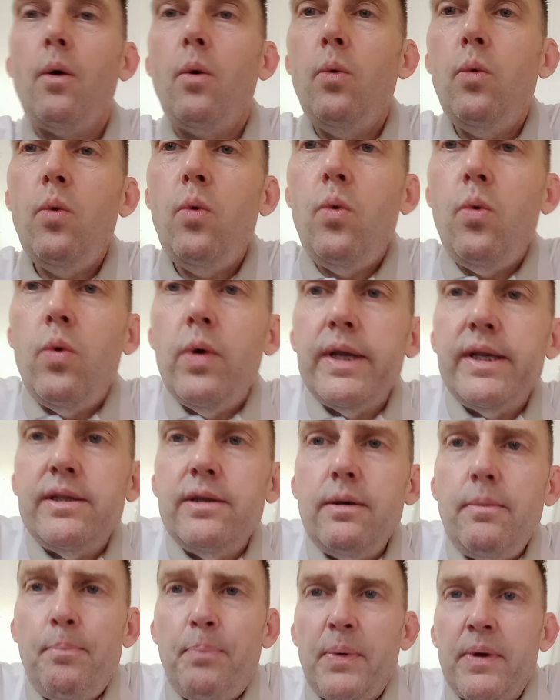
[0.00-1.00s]
What is
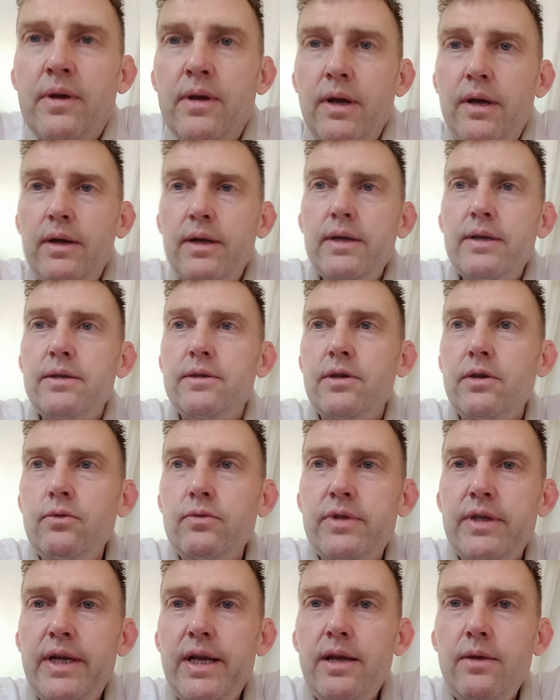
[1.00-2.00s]
up, guys?
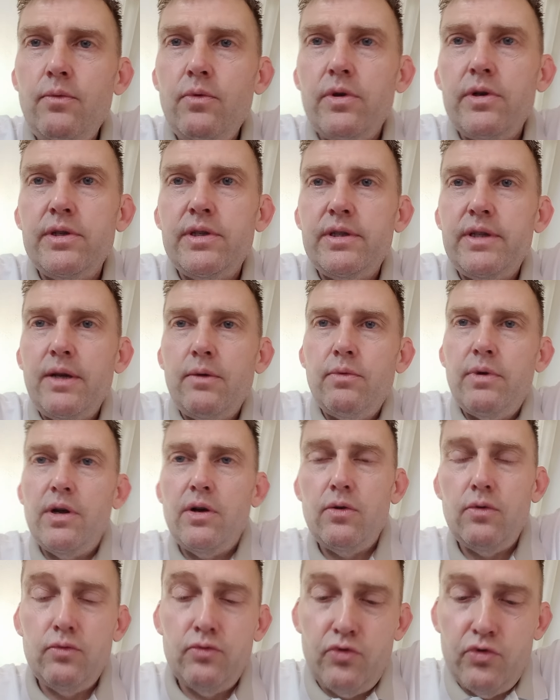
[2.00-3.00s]
So today we're going to stick with the
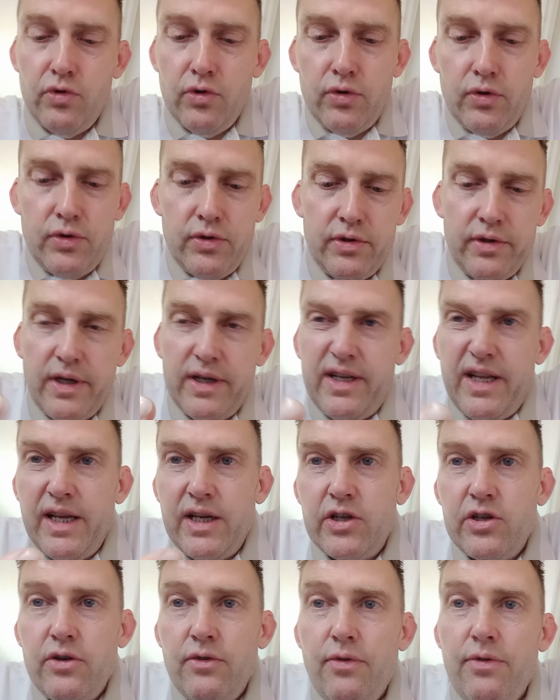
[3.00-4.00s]
whole drugs
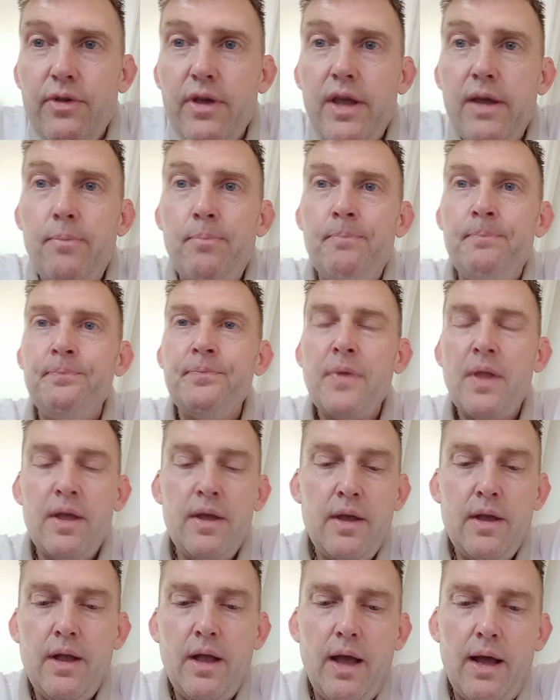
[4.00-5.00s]
addiction theme,
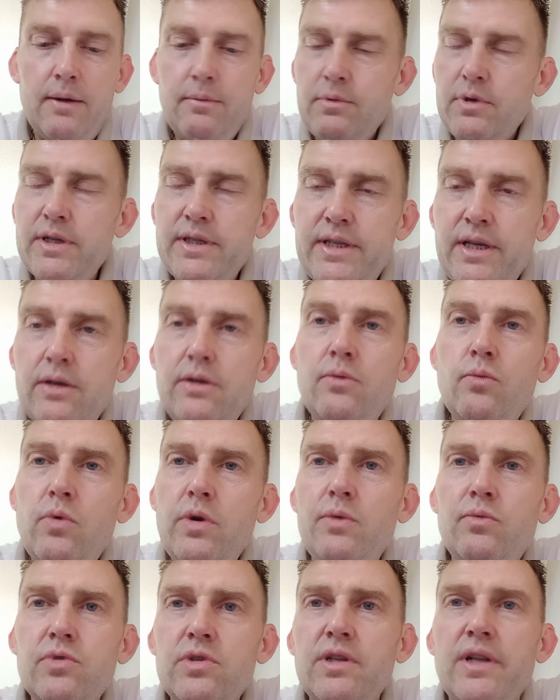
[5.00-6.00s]
and I'm going to tell you
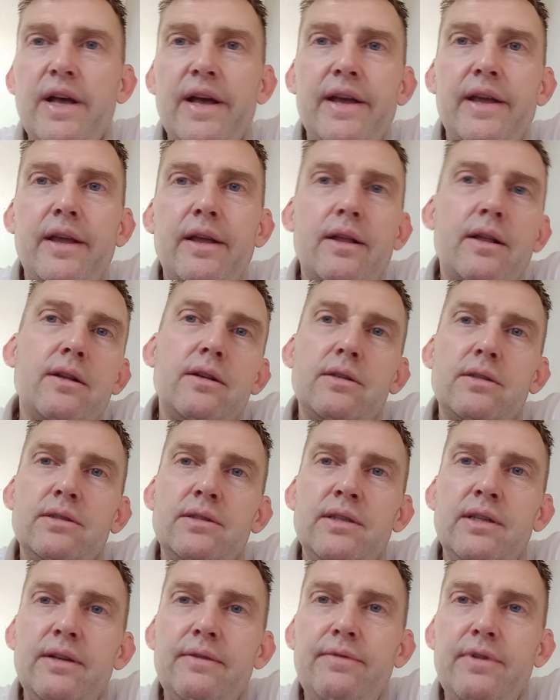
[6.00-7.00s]
what it was like
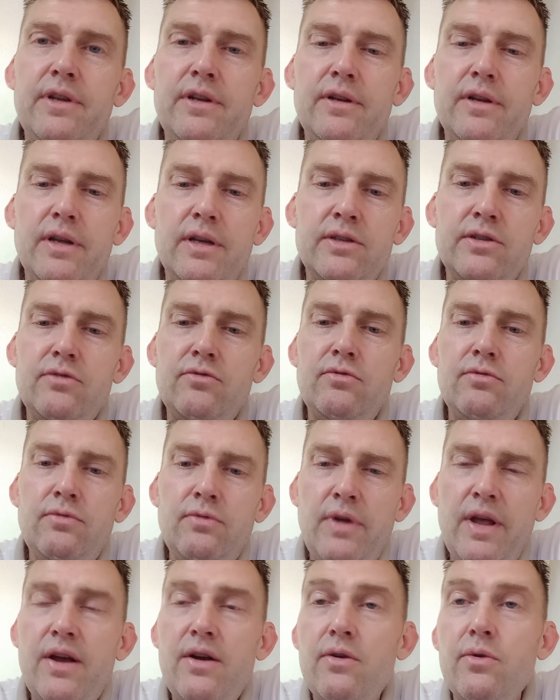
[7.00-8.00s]
living as a
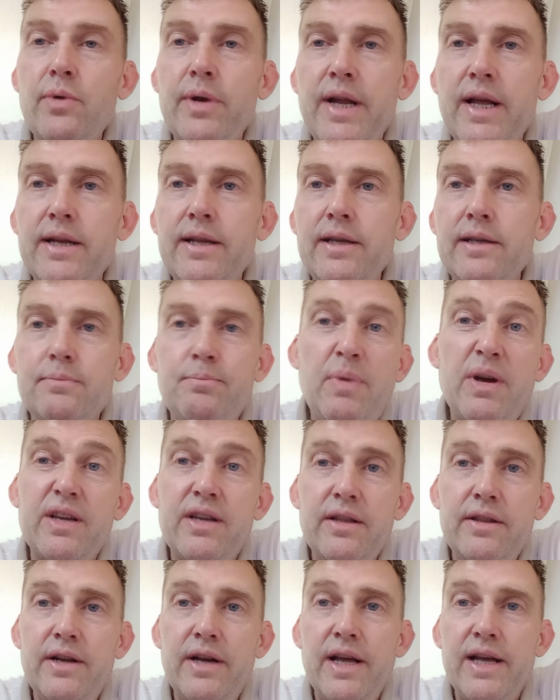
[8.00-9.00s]
heroin addict
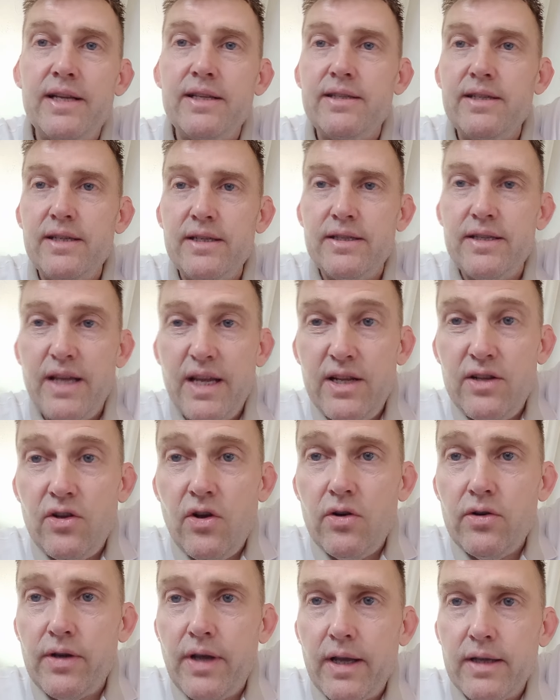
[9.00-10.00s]
back in the 90s in
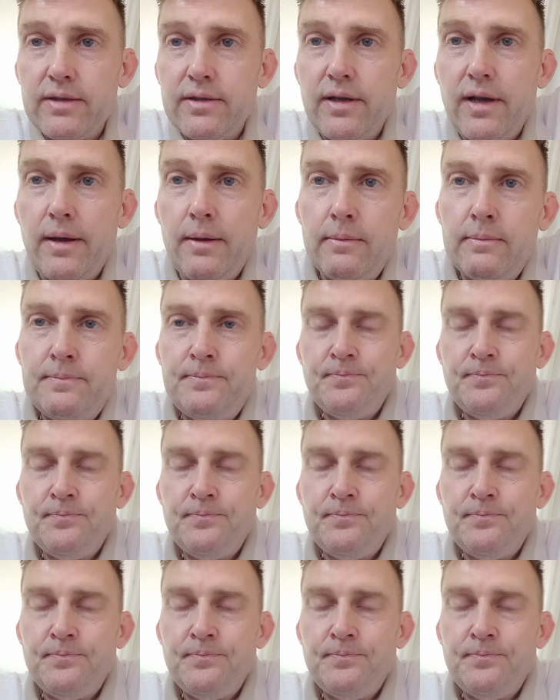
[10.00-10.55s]
Doncaster.